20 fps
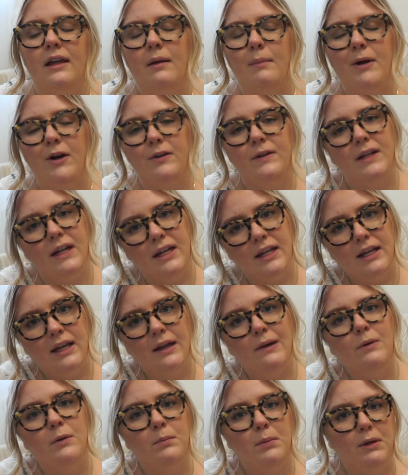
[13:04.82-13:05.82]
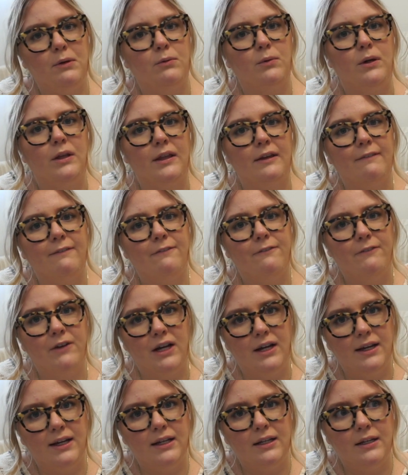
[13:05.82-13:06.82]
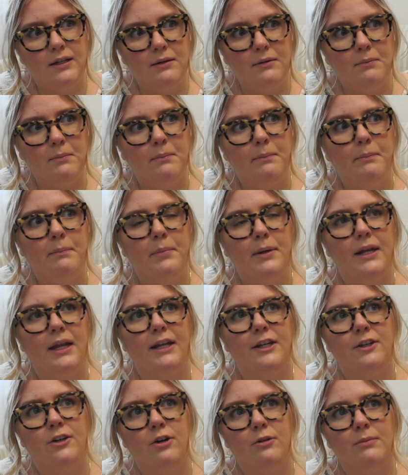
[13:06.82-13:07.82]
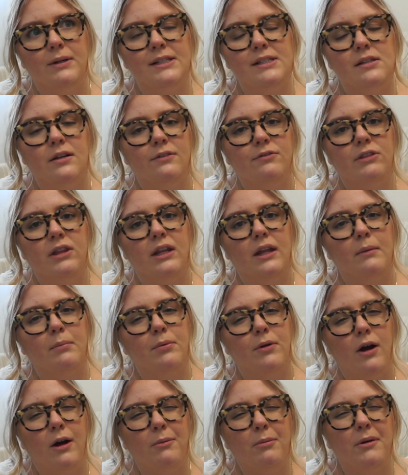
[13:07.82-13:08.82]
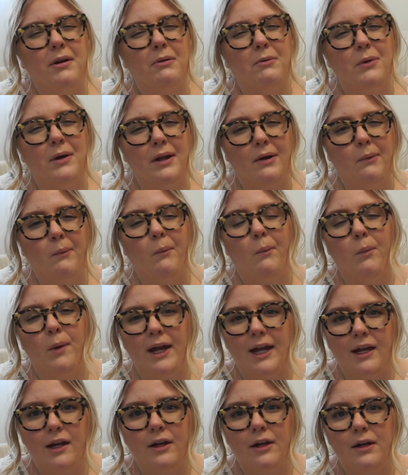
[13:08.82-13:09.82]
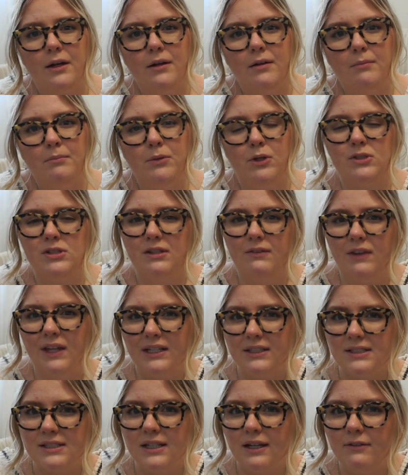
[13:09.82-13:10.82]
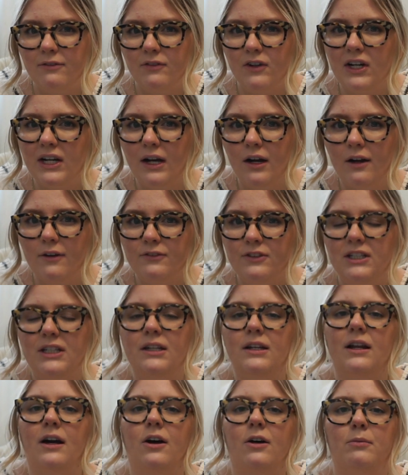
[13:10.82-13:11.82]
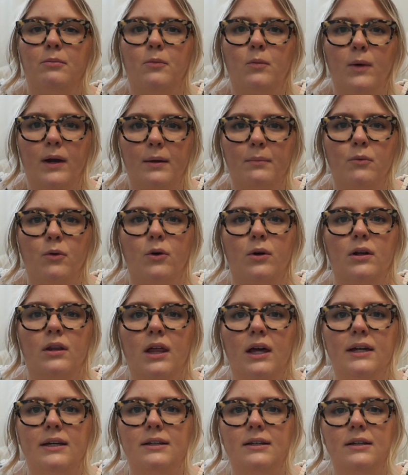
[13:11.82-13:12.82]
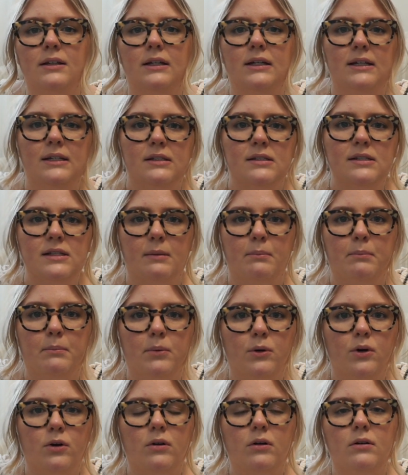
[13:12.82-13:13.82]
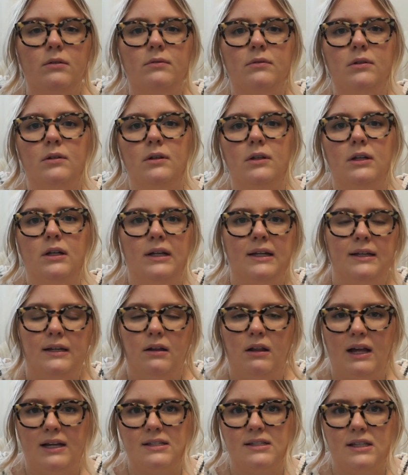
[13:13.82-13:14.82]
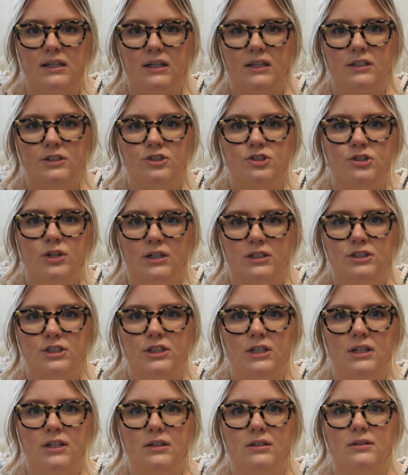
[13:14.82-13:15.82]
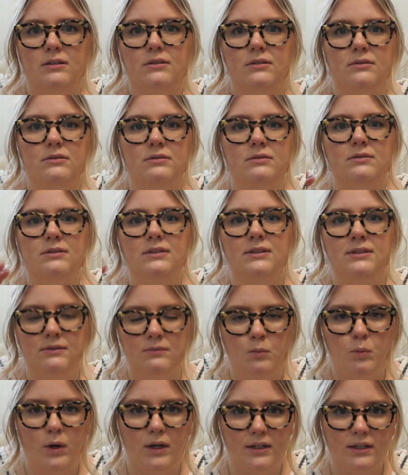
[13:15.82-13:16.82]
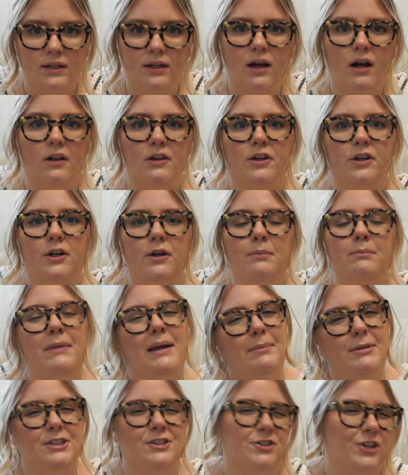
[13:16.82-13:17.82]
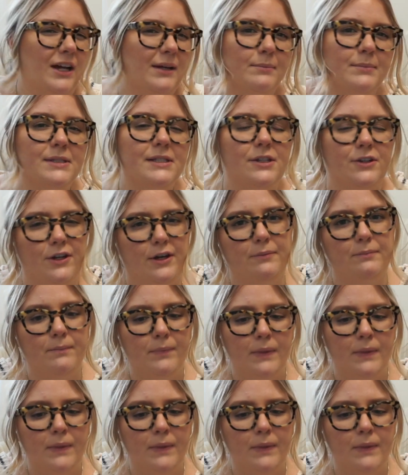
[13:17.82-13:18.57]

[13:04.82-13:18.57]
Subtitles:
about knitting it would be really fun, but I know myself that I probably wouldn't wear most of that stuff very often. I'll wear more like simple, classic construction, one color, maybe stripes, you know.